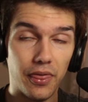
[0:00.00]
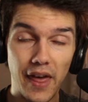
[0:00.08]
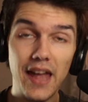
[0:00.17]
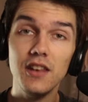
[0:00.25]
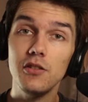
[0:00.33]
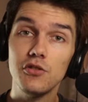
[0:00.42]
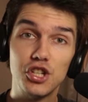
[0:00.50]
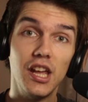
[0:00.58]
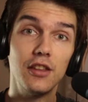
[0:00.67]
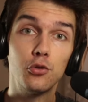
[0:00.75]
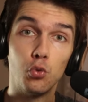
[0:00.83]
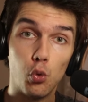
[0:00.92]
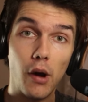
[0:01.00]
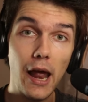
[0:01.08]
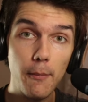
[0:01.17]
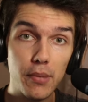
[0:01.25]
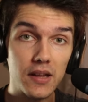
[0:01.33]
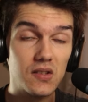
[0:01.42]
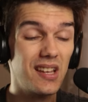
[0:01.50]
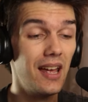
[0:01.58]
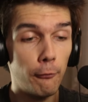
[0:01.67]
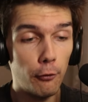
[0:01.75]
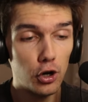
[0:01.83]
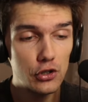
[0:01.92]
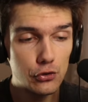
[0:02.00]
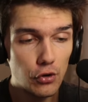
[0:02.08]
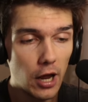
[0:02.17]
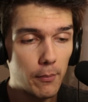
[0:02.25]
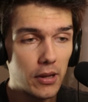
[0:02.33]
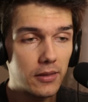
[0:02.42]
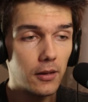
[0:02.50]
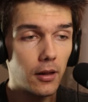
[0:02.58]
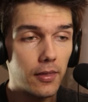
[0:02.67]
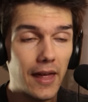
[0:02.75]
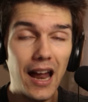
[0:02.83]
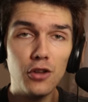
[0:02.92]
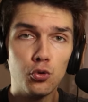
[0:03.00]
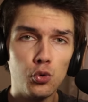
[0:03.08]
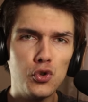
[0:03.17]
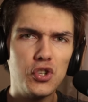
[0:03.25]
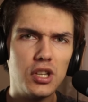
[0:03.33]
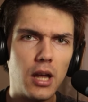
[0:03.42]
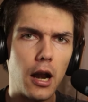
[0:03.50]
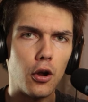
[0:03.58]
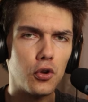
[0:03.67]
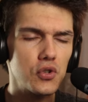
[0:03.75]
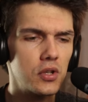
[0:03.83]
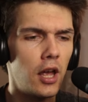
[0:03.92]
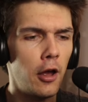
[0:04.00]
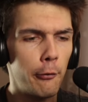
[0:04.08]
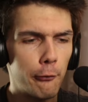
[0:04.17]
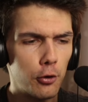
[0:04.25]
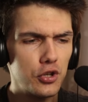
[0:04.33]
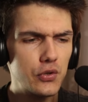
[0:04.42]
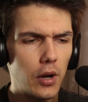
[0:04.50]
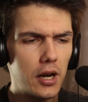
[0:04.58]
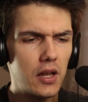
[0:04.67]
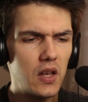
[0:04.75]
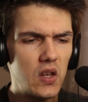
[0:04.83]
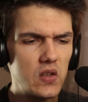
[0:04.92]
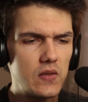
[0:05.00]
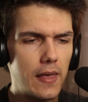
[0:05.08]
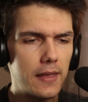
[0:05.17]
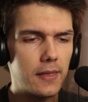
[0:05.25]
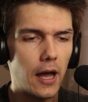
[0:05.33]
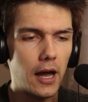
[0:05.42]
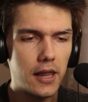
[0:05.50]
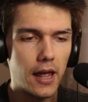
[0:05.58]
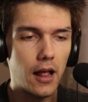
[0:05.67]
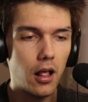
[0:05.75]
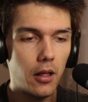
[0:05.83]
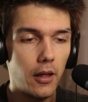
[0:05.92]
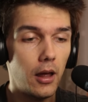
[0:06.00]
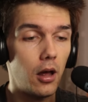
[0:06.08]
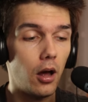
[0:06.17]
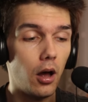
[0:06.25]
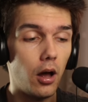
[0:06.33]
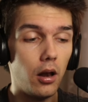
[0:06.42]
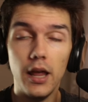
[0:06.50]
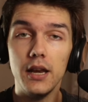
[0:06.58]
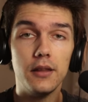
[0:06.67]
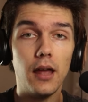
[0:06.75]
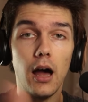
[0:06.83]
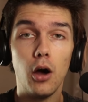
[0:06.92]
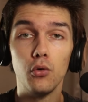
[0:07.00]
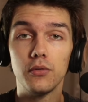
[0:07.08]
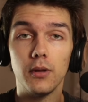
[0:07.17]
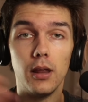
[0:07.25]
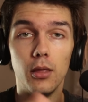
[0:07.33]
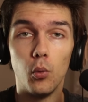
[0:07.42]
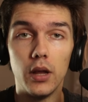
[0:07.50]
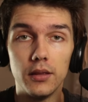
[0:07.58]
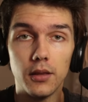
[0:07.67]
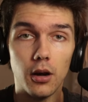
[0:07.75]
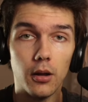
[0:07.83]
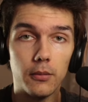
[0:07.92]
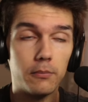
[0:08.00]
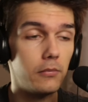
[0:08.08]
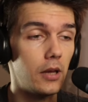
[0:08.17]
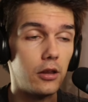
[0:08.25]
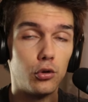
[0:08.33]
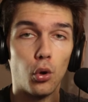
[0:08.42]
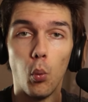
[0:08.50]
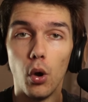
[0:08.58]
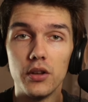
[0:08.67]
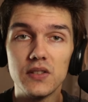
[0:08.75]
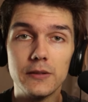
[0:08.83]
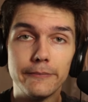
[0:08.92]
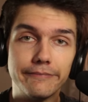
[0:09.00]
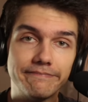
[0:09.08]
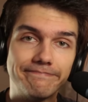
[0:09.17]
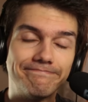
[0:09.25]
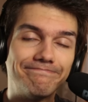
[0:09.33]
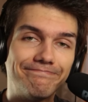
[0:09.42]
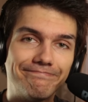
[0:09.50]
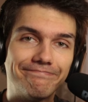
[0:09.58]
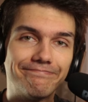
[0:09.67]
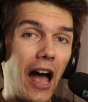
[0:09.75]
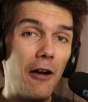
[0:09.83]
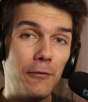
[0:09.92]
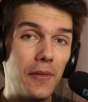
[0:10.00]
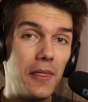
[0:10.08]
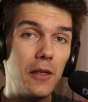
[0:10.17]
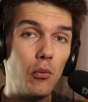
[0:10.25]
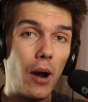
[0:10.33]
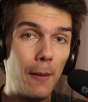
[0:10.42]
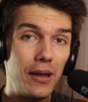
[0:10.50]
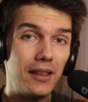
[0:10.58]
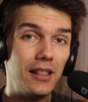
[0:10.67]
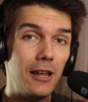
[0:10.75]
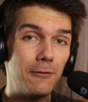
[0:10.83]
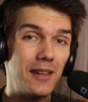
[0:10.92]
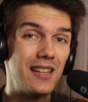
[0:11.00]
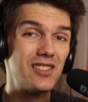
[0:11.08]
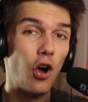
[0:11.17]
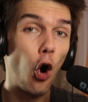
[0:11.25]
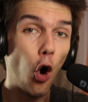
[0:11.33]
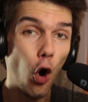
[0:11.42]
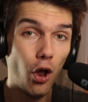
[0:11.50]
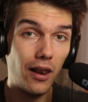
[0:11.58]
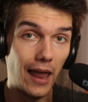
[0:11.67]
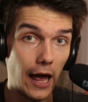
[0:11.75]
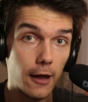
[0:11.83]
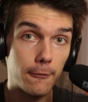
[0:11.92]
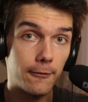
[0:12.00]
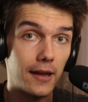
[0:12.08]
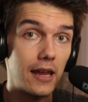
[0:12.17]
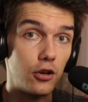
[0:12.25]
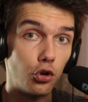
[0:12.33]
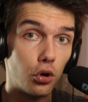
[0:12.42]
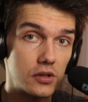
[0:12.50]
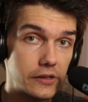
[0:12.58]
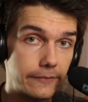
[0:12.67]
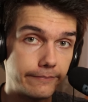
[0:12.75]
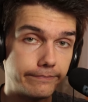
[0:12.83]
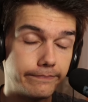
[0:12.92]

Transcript: Then she had two rabbits. The first rabbit, there are two scenarios. First one is that Adele let it out in the winter into the woods, after the rabbit lived its whole life indoors.